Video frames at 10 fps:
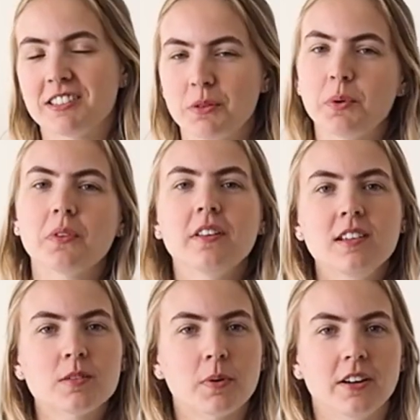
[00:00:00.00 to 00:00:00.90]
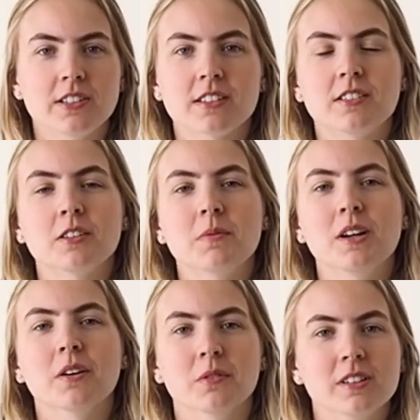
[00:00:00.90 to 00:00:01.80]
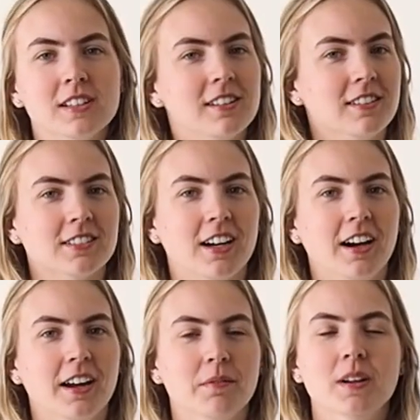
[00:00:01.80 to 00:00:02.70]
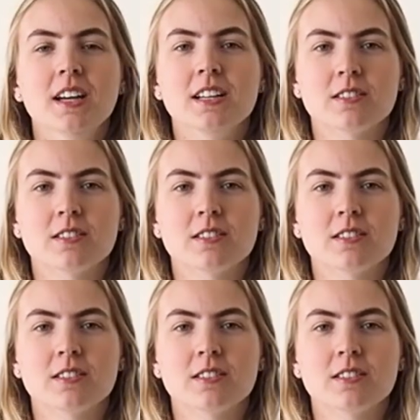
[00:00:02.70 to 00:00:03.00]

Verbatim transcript: So both of these projects took me a really long time,